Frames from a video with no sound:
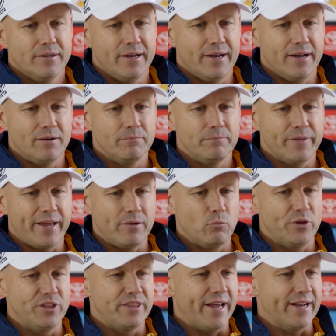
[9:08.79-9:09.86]
And
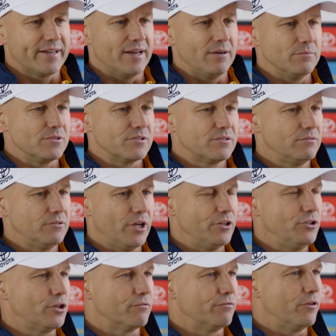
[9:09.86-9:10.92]
with that comes,
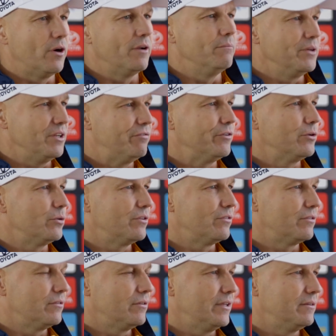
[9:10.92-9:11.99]
you can find
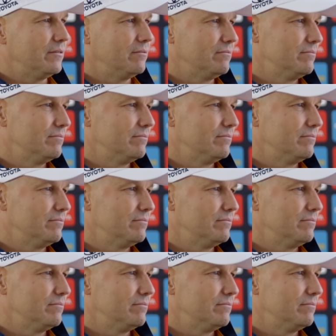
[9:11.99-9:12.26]
midfielders that